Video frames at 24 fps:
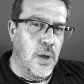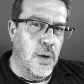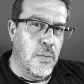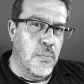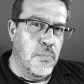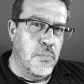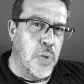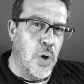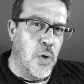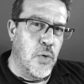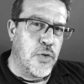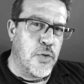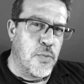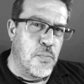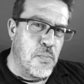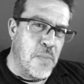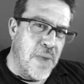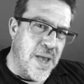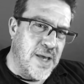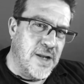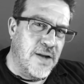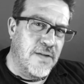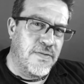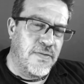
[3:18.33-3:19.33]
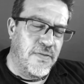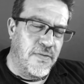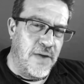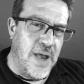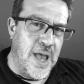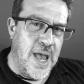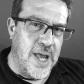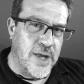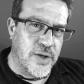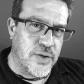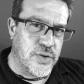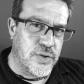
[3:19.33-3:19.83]
Both
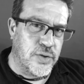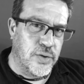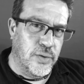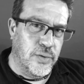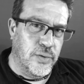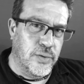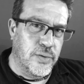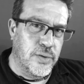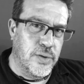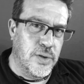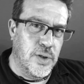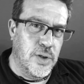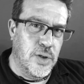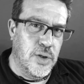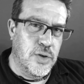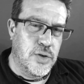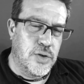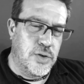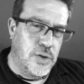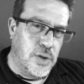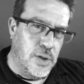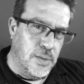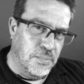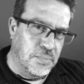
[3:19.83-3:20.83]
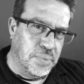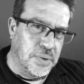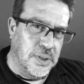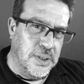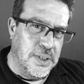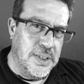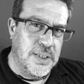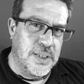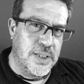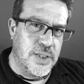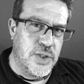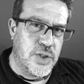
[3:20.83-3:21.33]
manufactured,
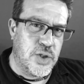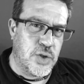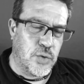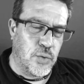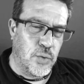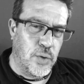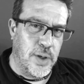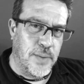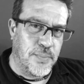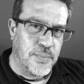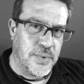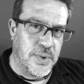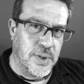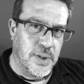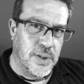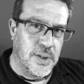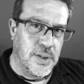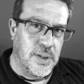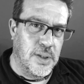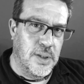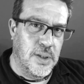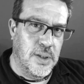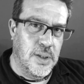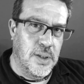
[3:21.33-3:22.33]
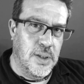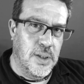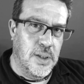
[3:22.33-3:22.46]
completely scripted,